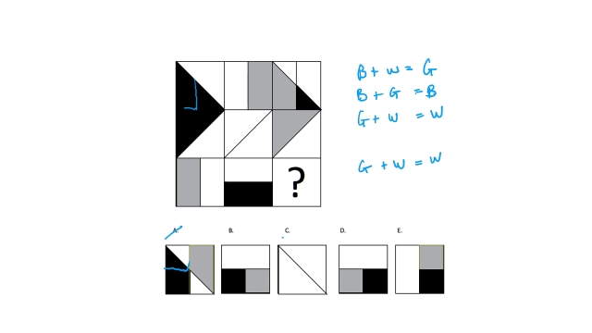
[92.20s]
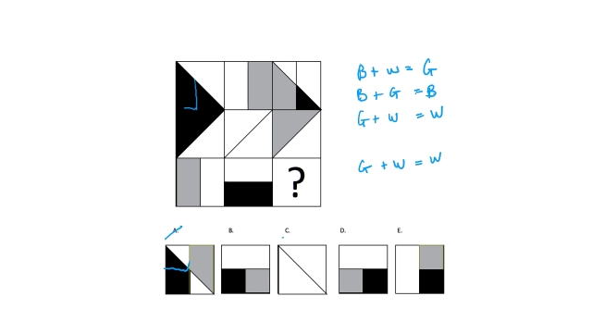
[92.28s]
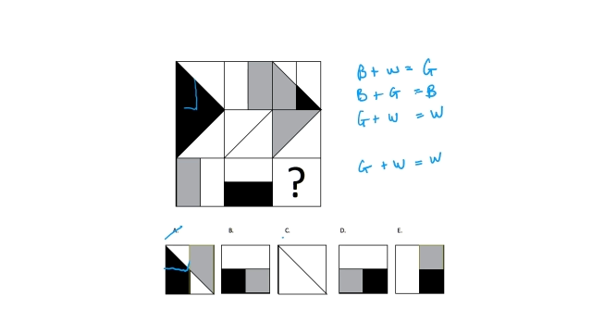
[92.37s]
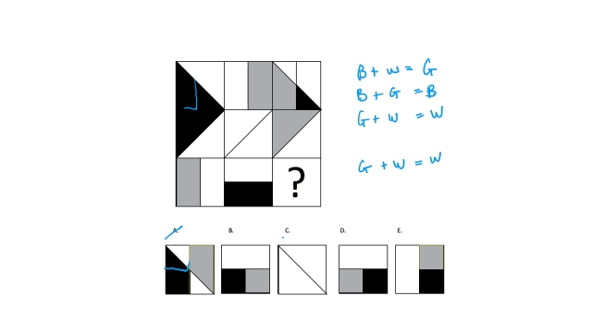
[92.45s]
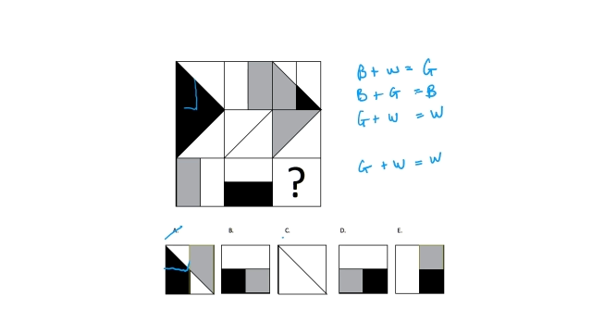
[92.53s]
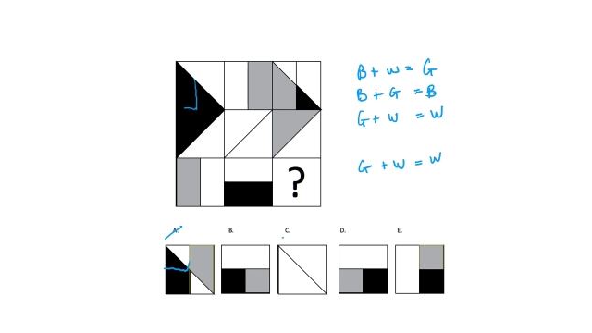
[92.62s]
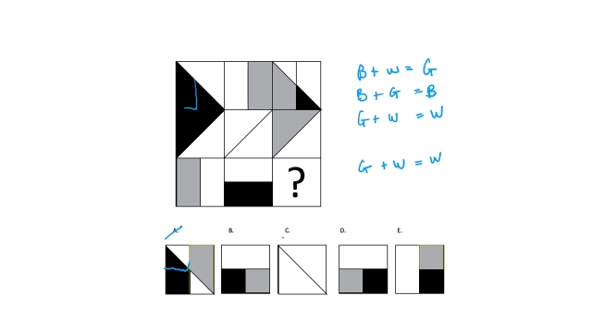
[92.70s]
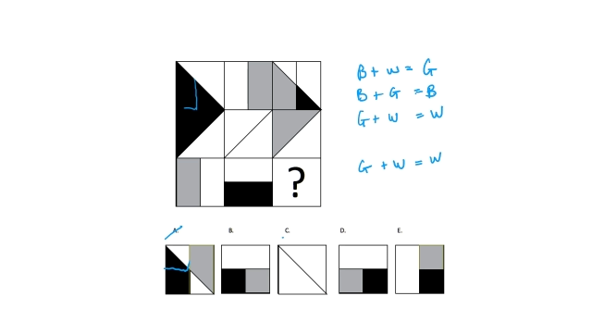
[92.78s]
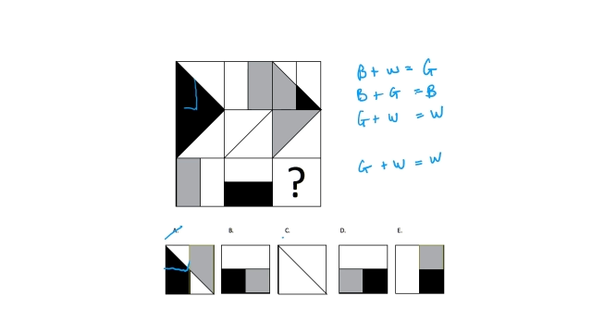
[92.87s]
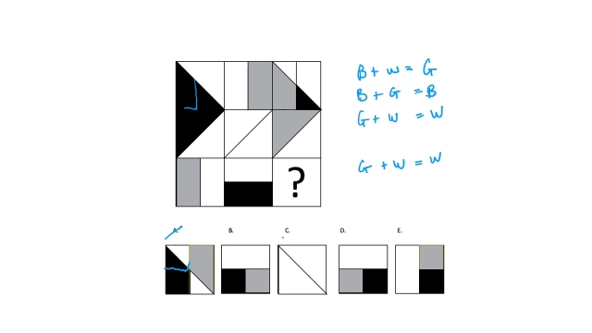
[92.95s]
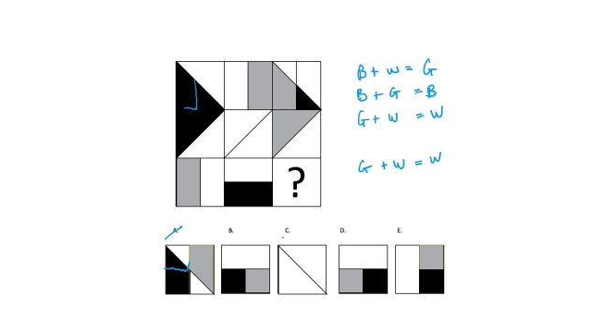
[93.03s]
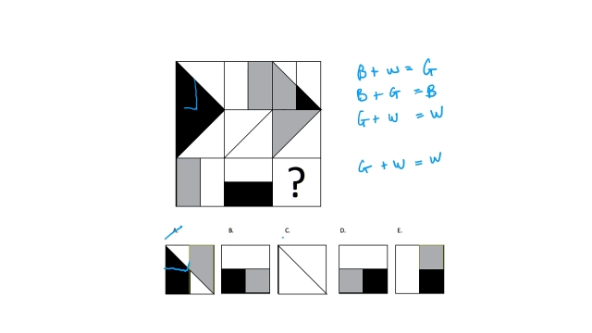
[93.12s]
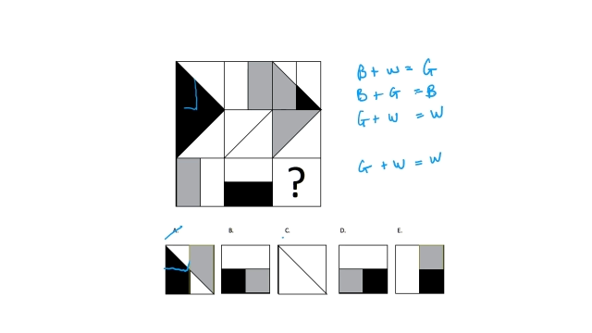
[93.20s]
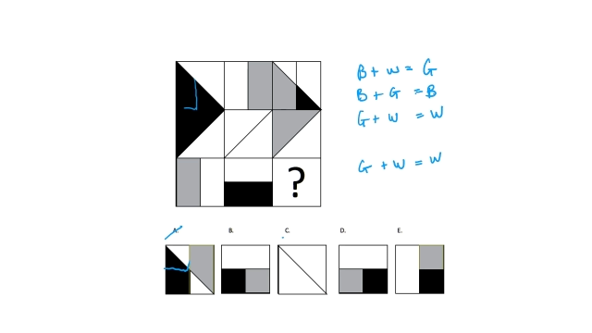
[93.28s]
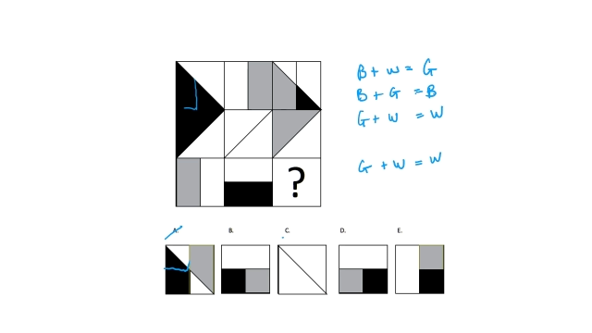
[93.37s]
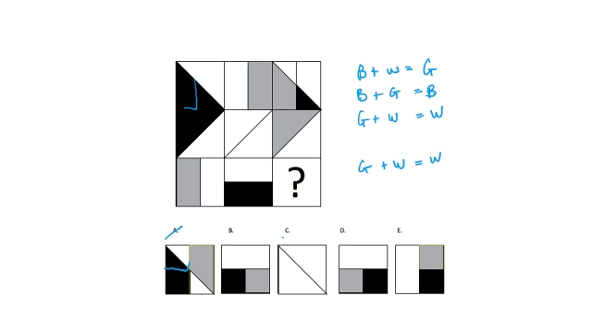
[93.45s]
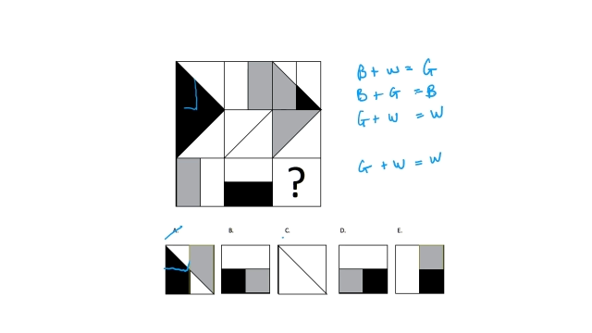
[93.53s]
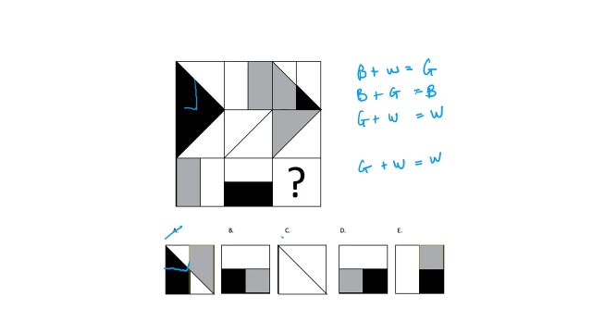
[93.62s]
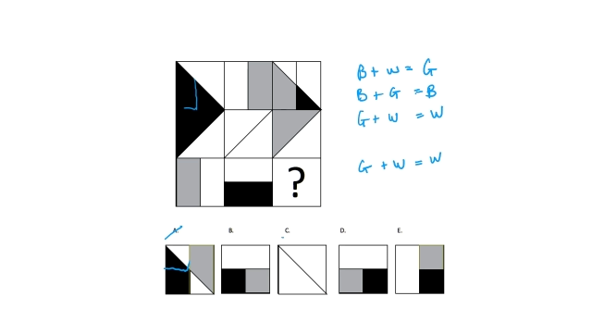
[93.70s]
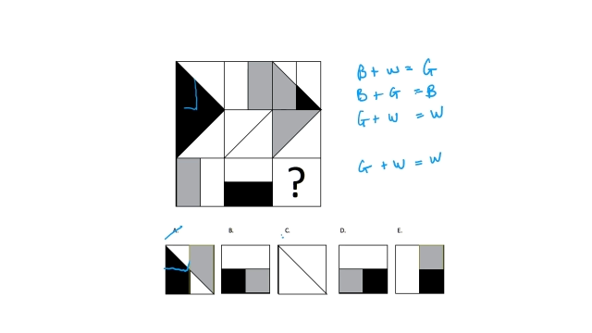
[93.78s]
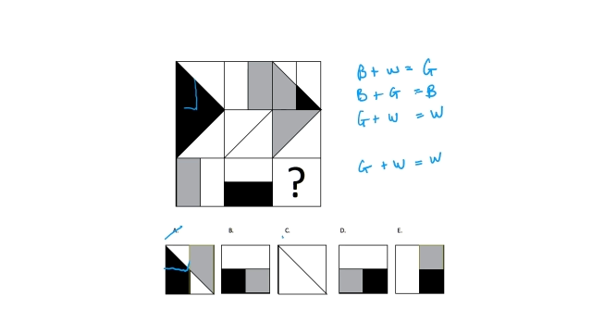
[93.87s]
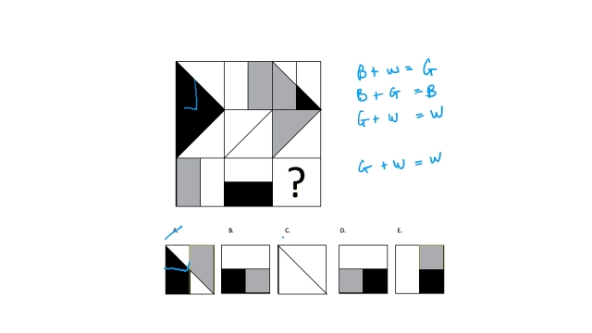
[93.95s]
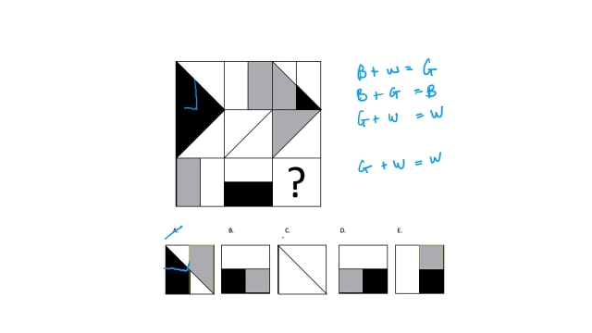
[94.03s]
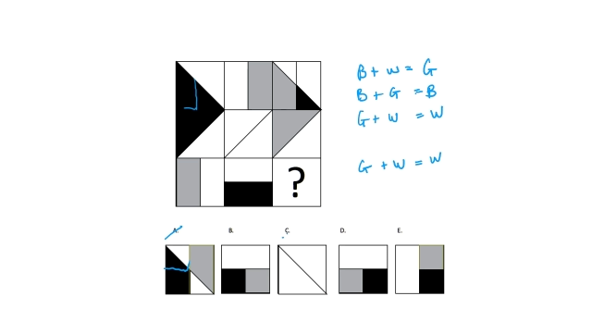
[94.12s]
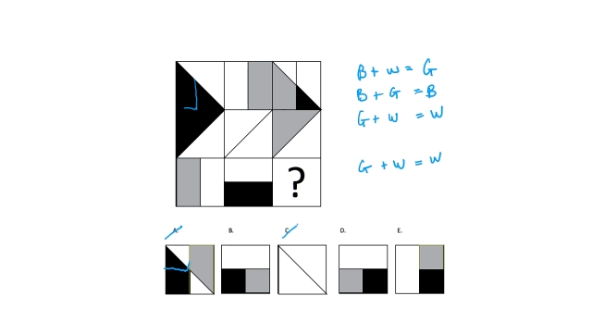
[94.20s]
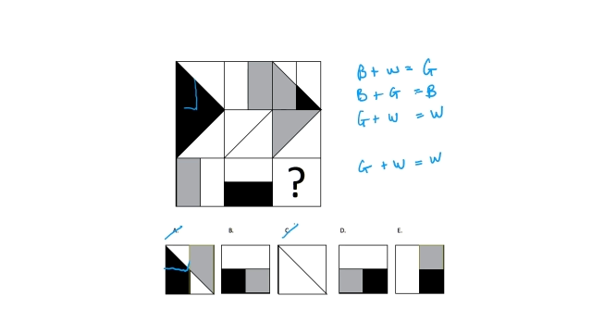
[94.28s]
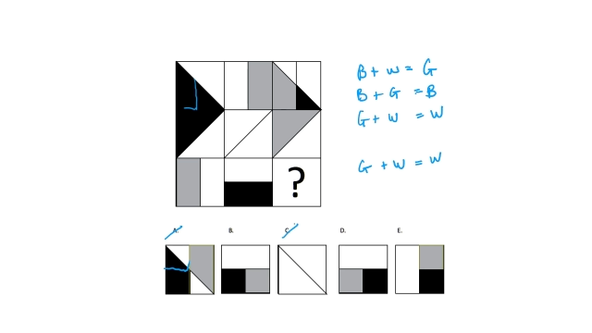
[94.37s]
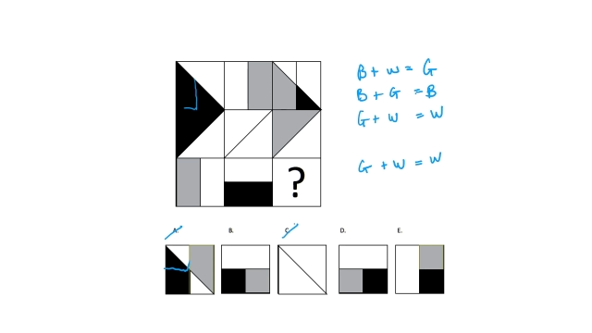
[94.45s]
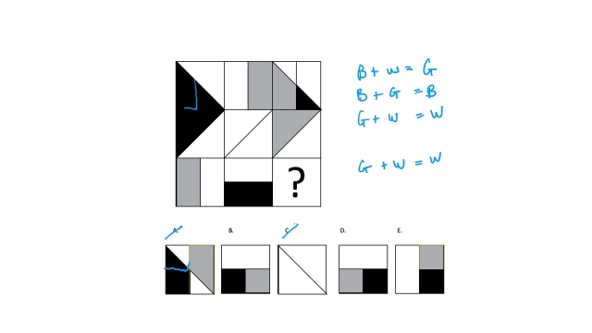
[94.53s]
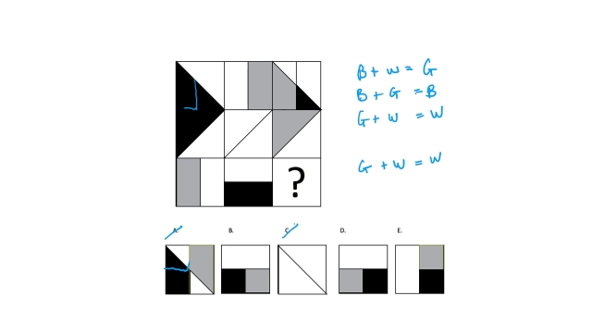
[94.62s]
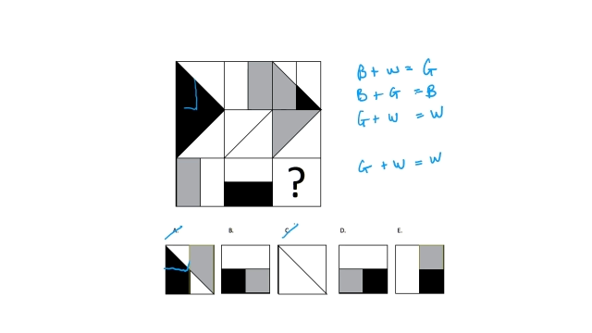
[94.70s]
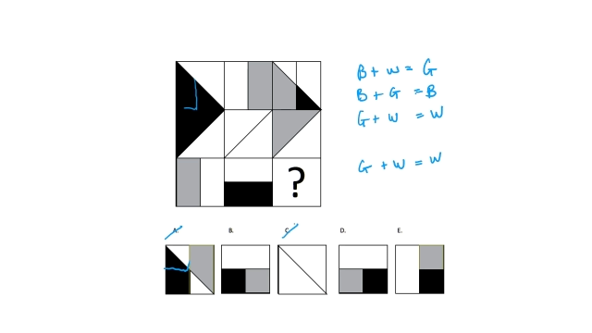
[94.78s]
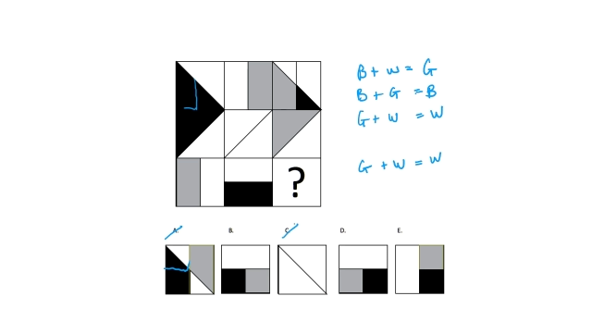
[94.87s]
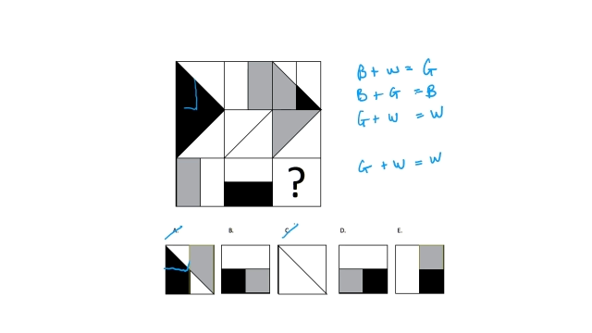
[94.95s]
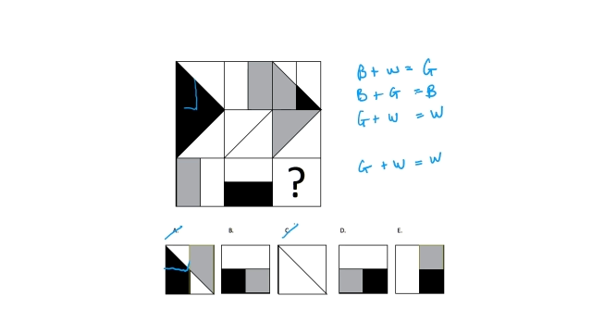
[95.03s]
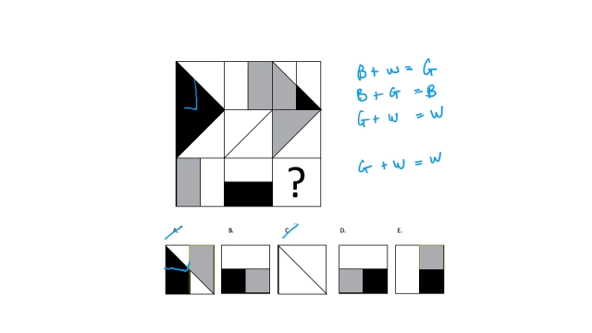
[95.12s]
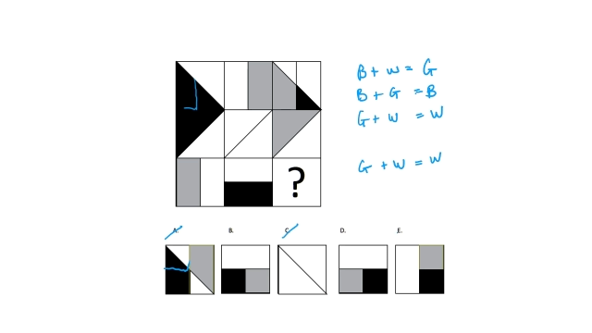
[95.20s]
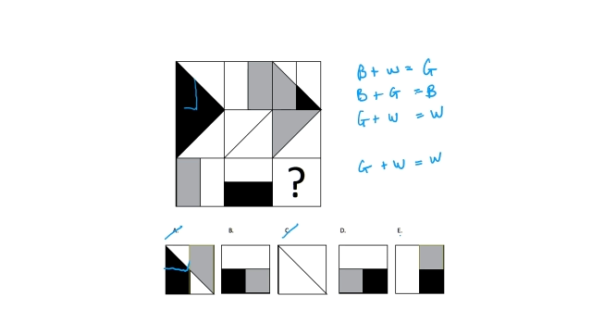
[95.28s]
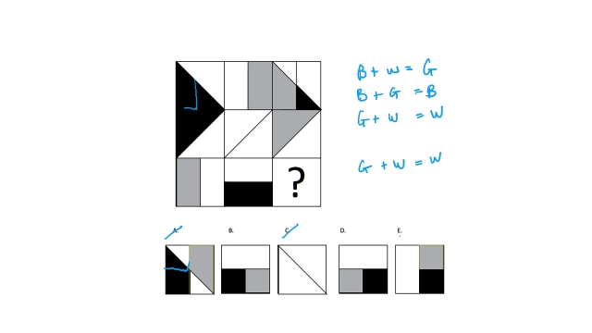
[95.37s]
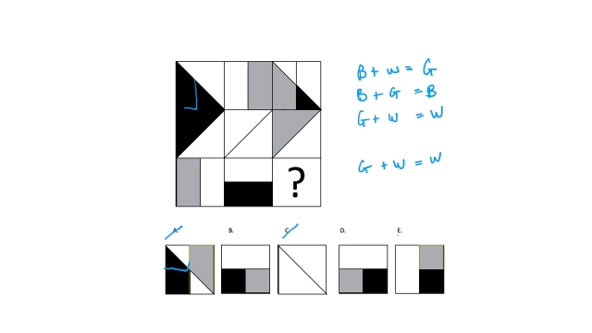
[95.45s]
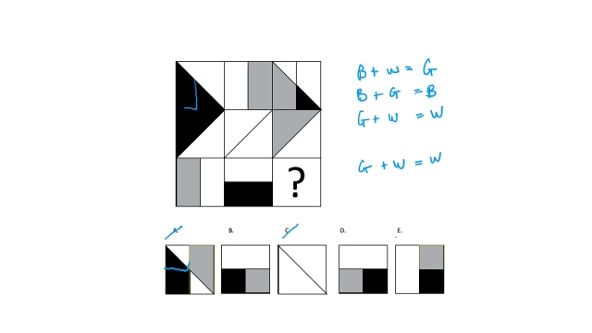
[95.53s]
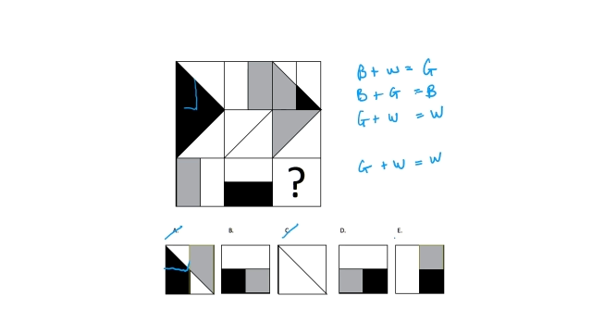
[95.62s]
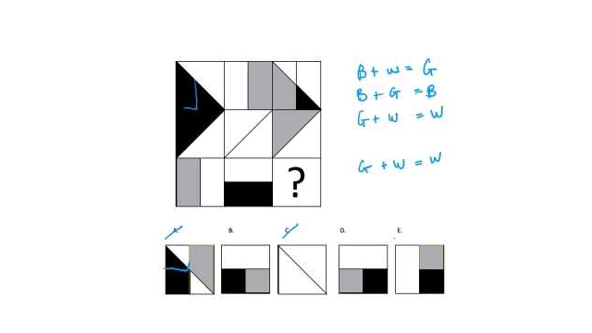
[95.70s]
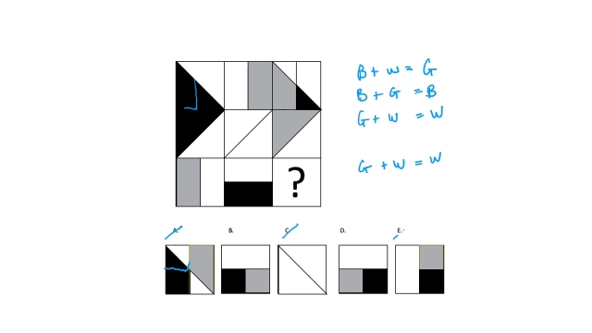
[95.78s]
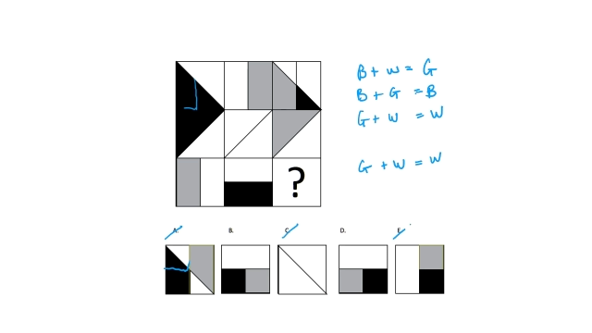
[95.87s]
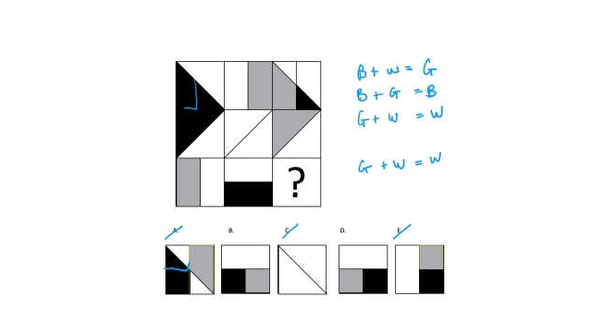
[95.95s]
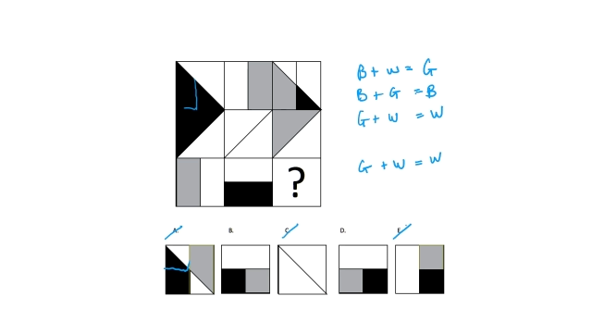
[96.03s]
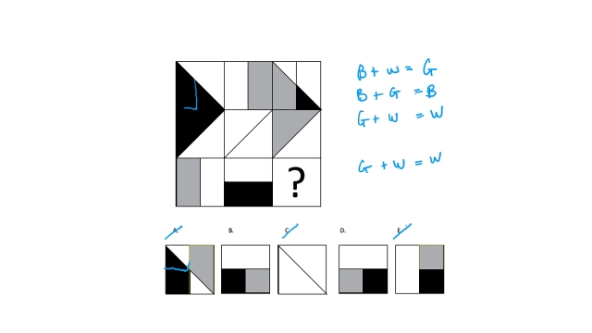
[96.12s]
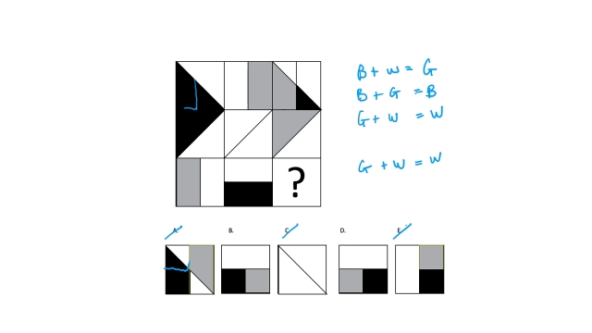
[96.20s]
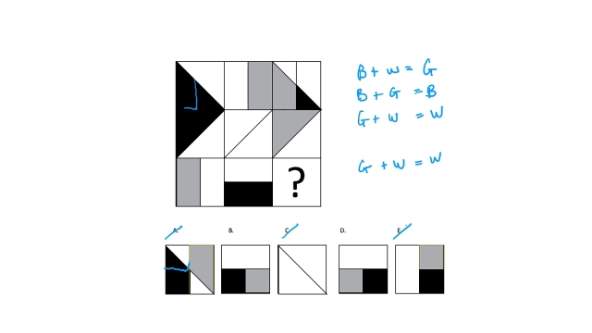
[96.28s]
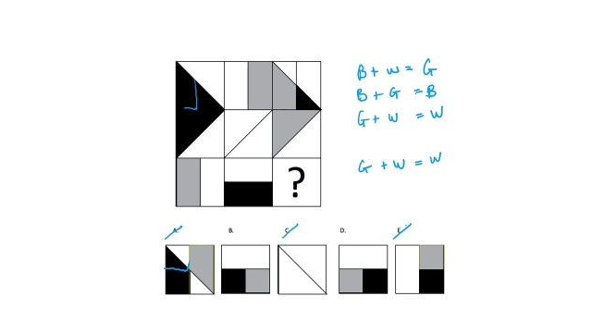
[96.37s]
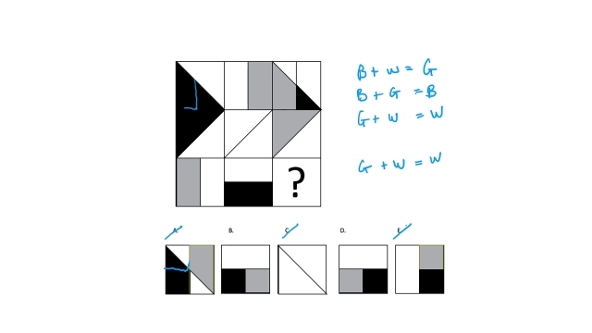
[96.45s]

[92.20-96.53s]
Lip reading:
No face is visible, so there are no lips to read.